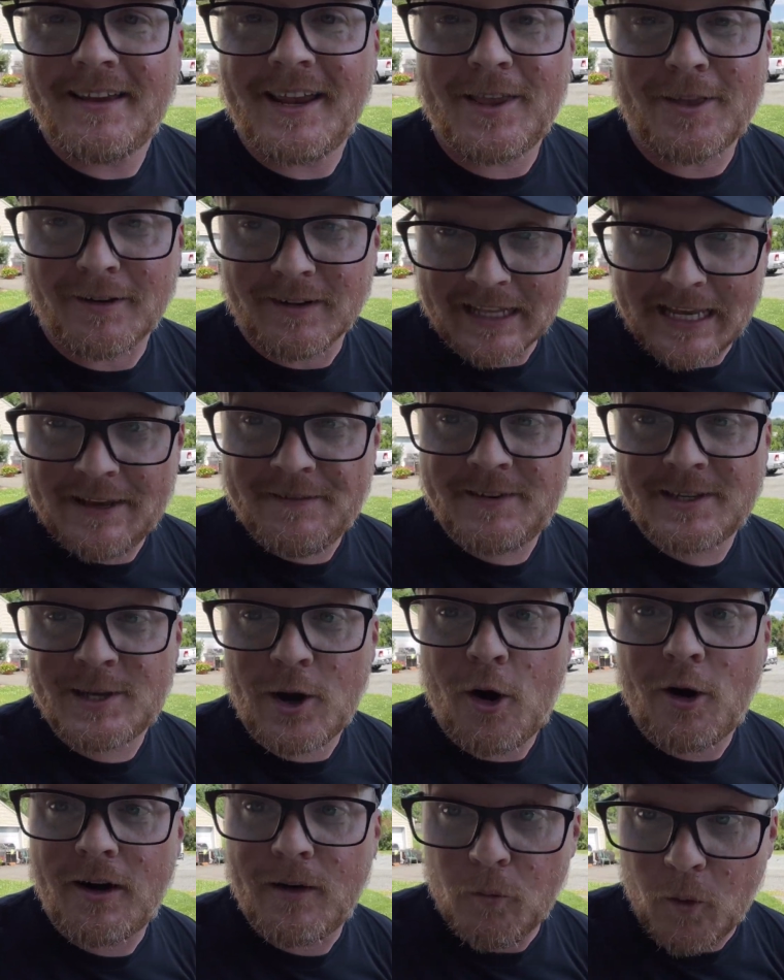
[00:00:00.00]
either lives
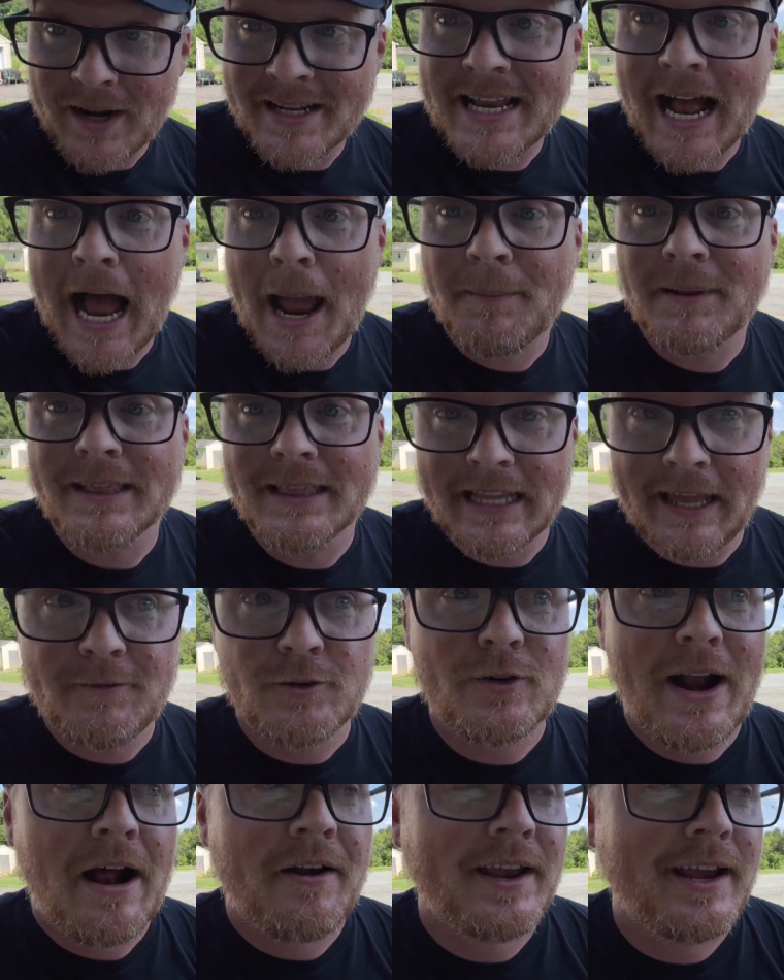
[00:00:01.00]
or at one time
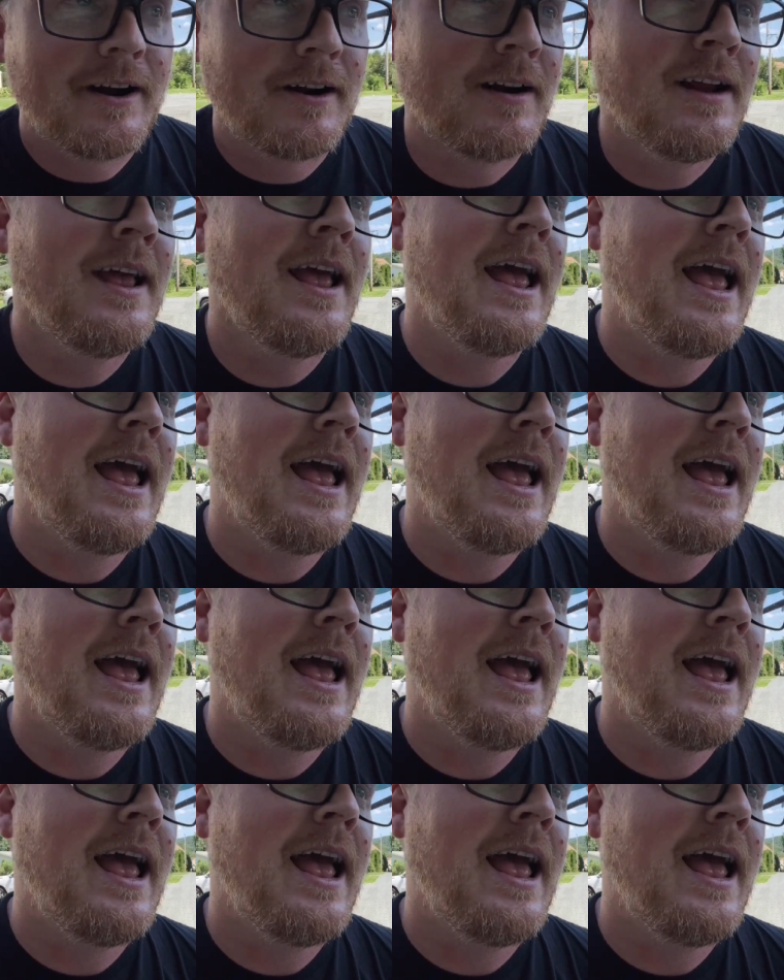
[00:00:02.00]
lived around here,